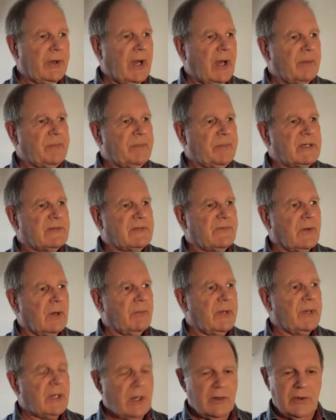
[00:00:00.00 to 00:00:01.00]
Peaceful, we know
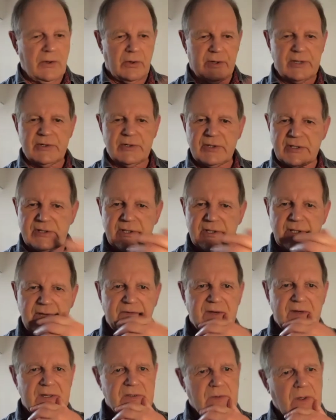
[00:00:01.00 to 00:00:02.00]
your interest in the First
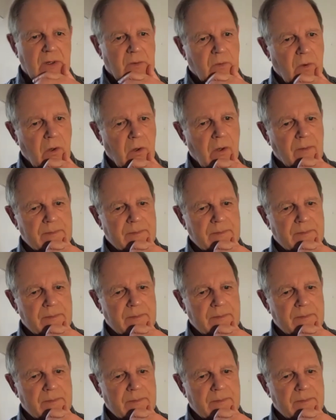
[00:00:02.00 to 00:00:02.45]
World War.